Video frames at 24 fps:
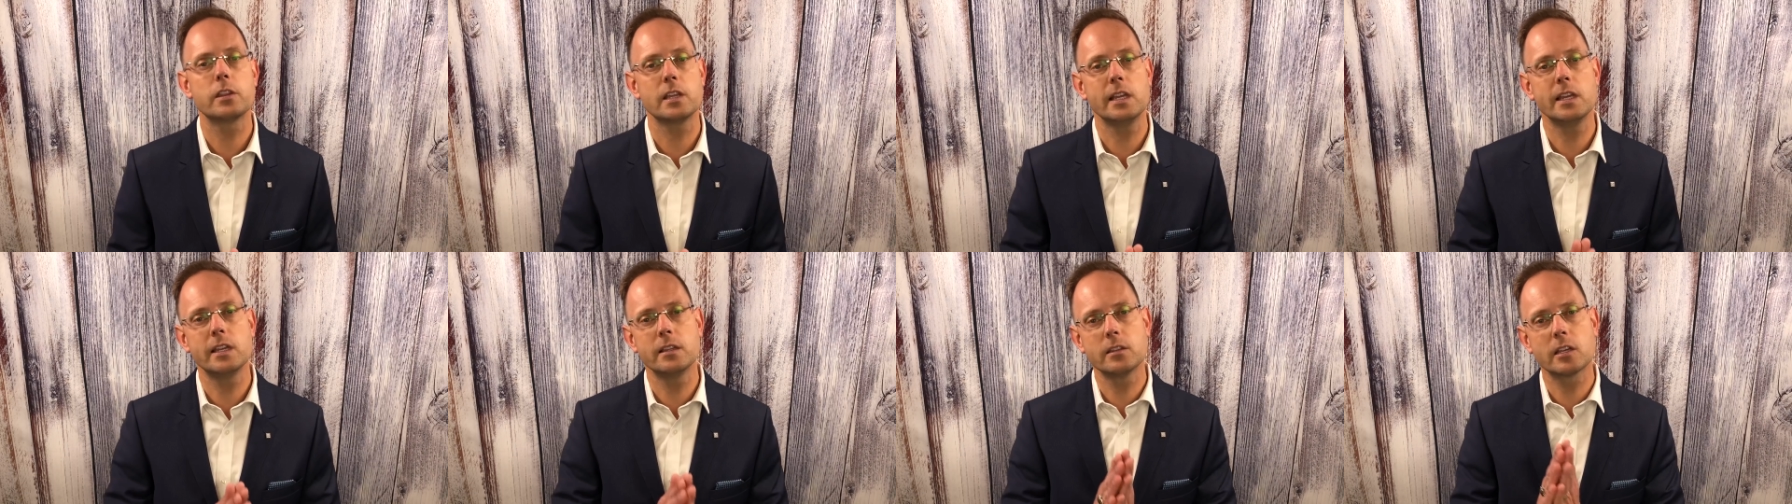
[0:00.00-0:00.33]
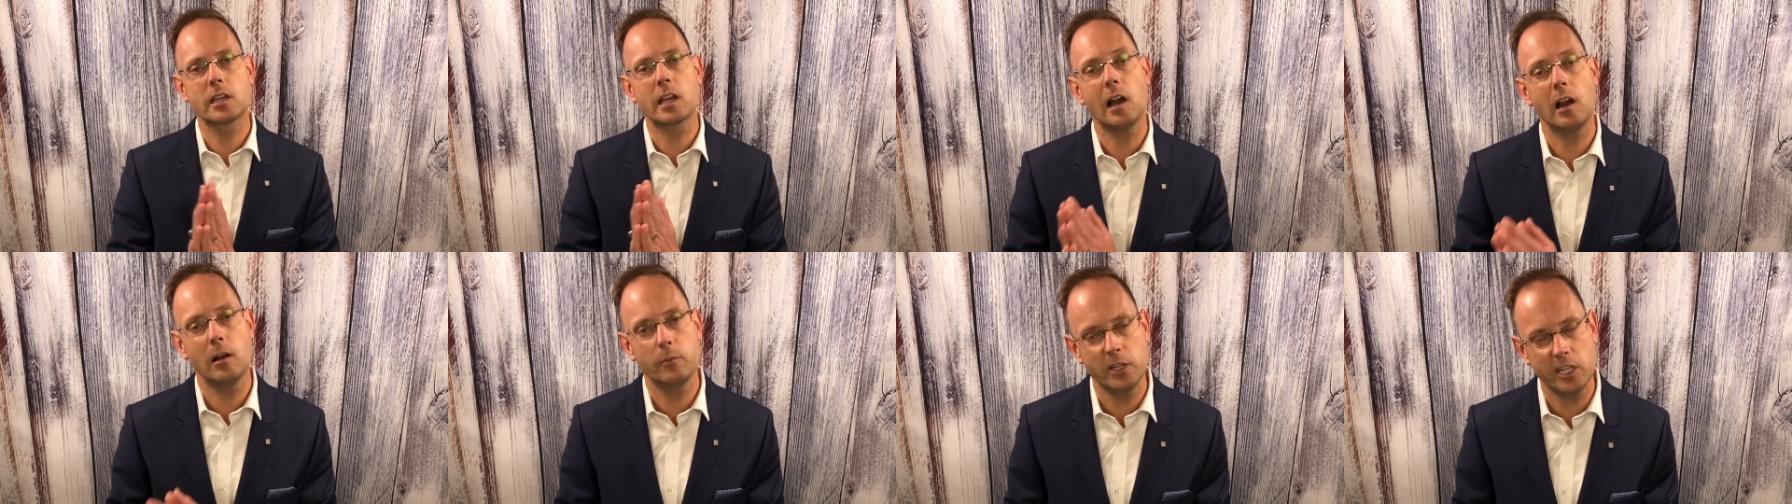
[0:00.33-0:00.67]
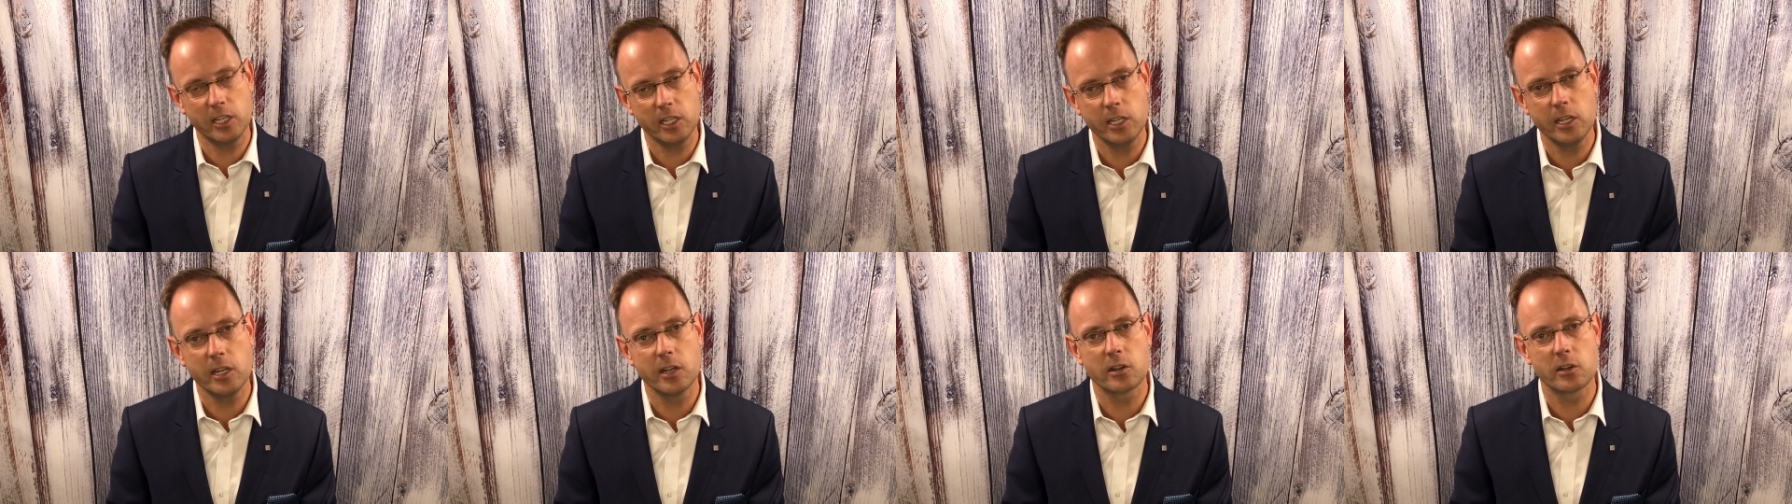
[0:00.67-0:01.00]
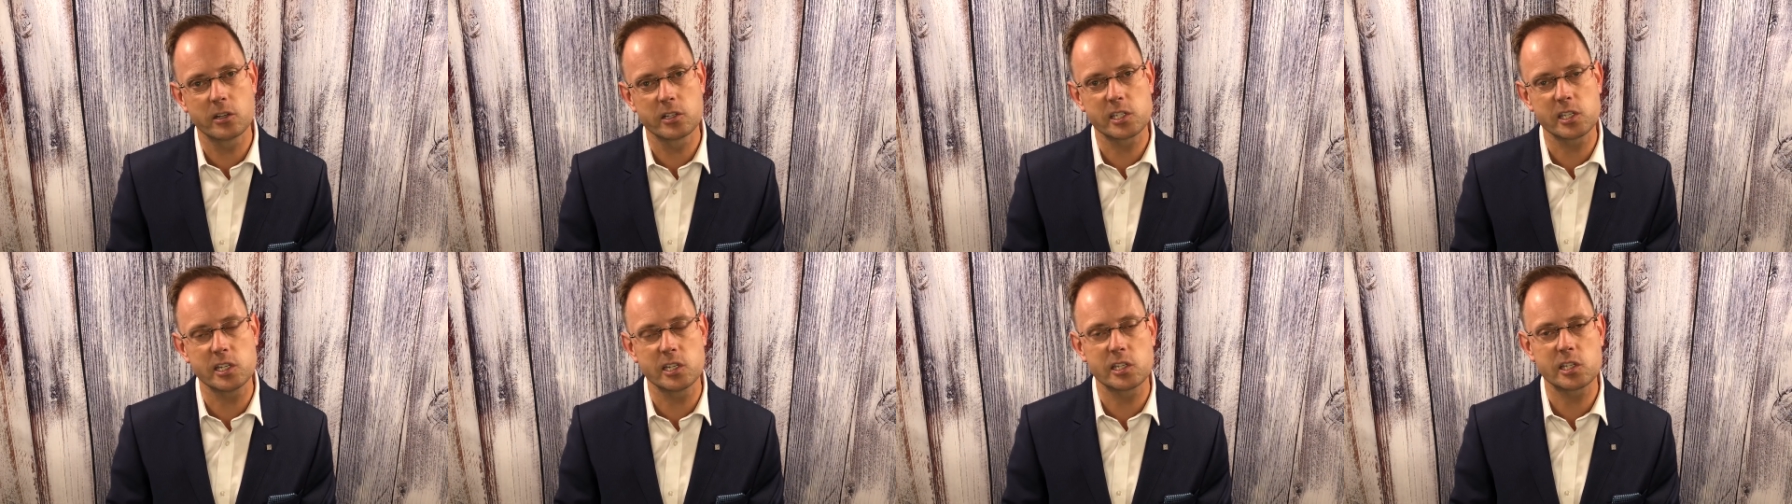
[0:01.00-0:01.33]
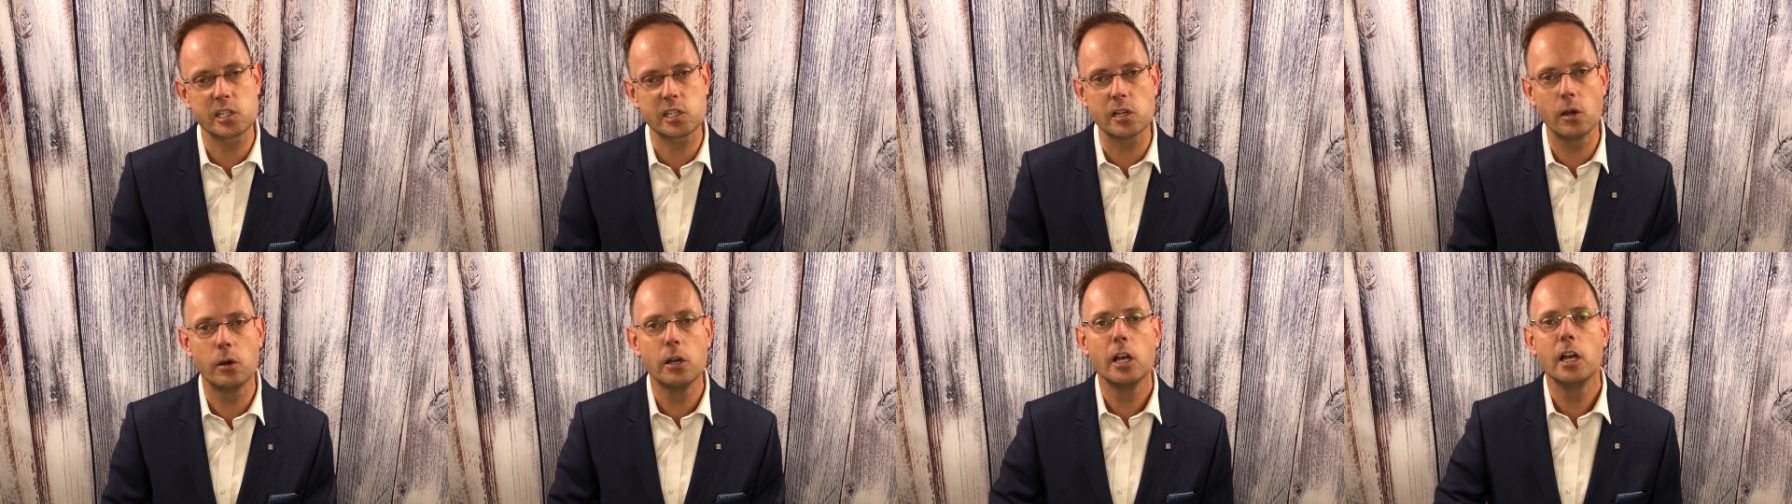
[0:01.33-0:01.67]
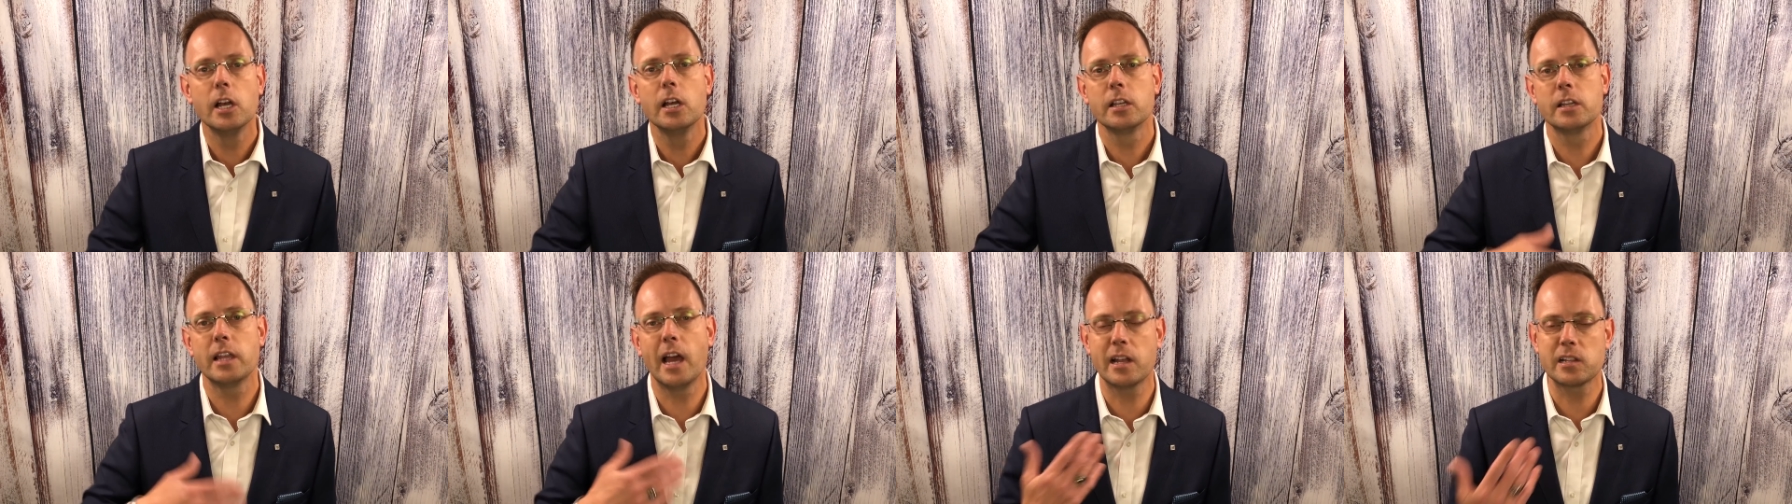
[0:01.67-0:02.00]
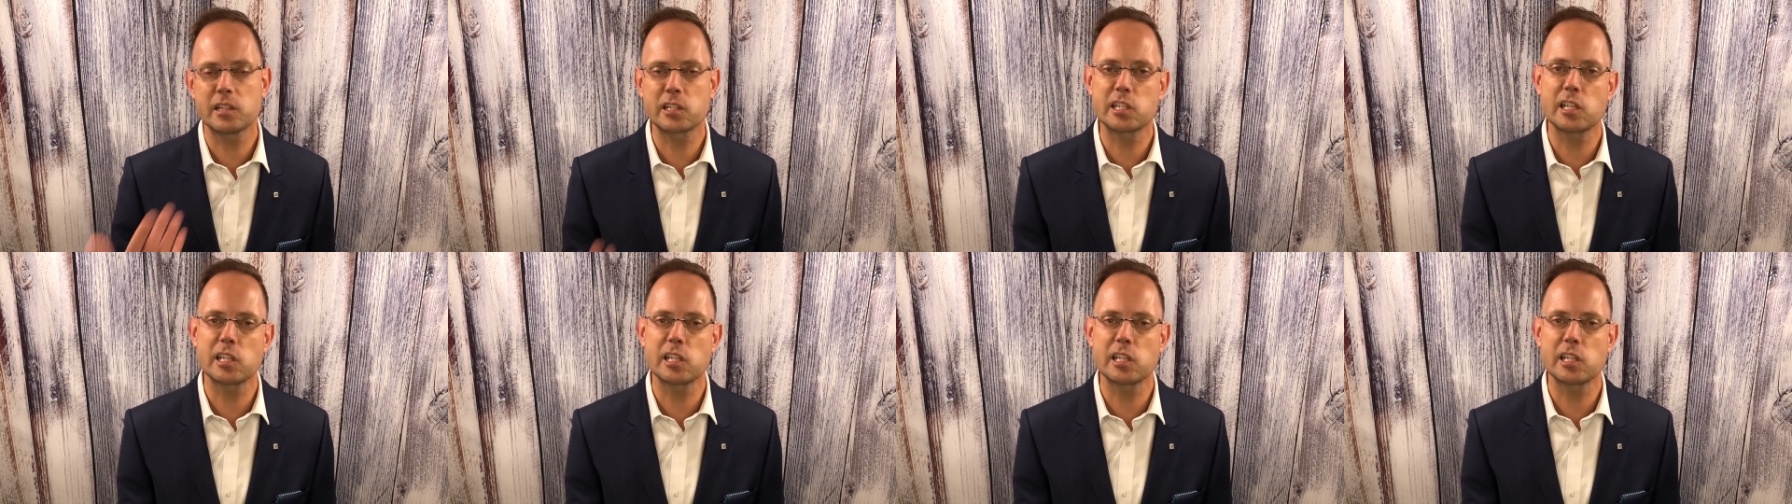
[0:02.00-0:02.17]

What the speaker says: in the coming years. And so that's